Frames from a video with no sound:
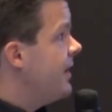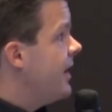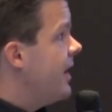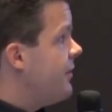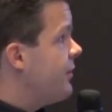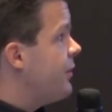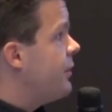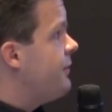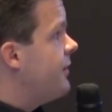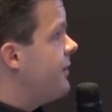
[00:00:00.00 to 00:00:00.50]

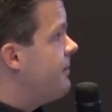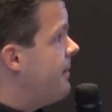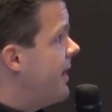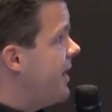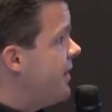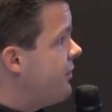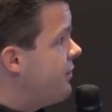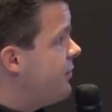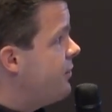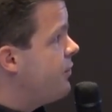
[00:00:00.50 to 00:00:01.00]
And sort of it
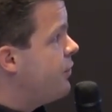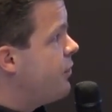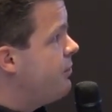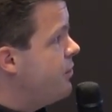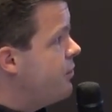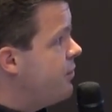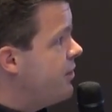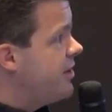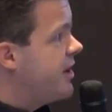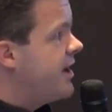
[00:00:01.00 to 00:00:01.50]
makes you
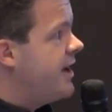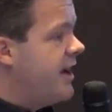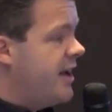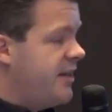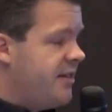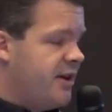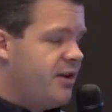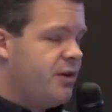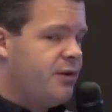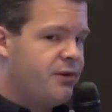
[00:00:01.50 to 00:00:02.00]

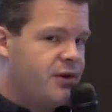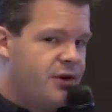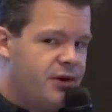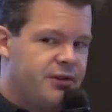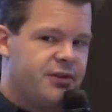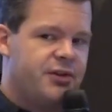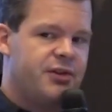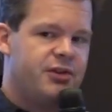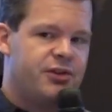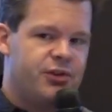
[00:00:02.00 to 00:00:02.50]
communicate then, of
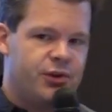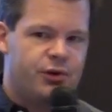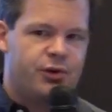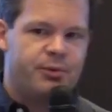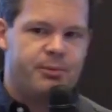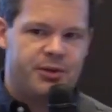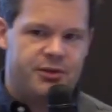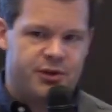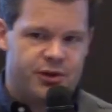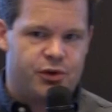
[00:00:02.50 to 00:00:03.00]
course, in a
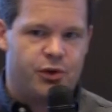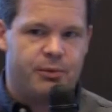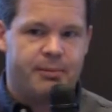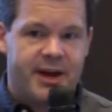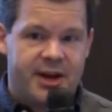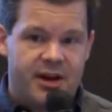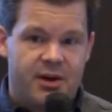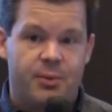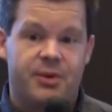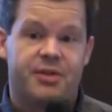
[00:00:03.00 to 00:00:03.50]
secure
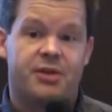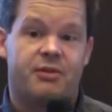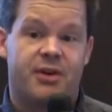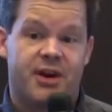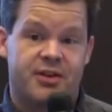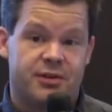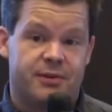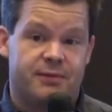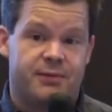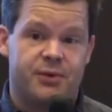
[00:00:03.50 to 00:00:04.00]
manner with the
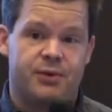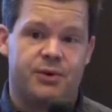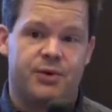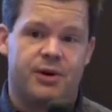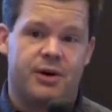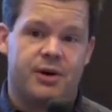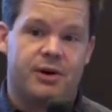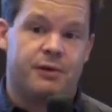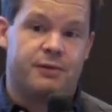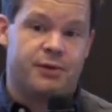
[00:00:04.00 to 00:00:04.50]
rest of
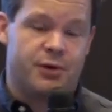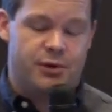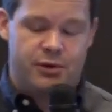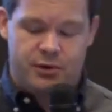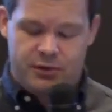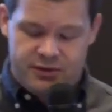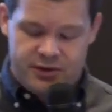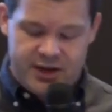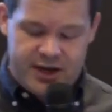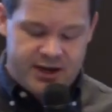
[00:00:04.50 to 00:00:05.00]
your
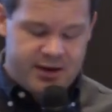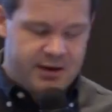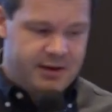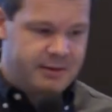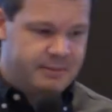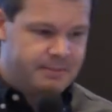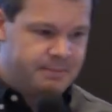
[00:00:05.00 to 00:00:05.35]
node stack.